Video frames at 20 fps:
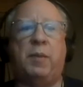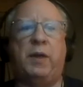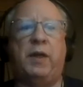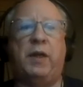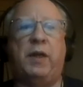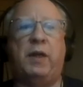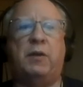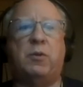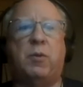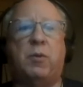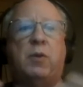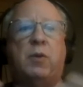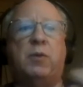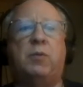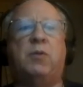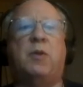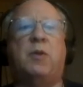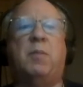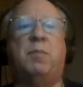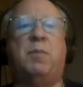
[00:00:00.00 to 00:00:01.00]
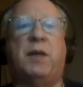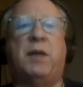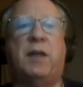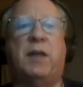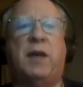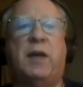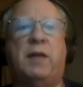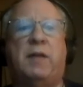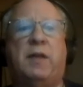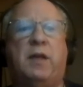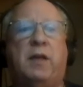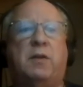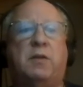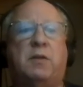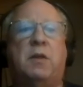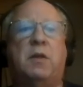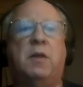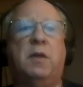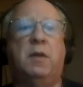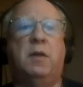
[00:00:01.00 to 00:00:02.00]
meetings. So I'll do something like
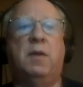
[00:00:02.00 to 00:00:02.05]
this,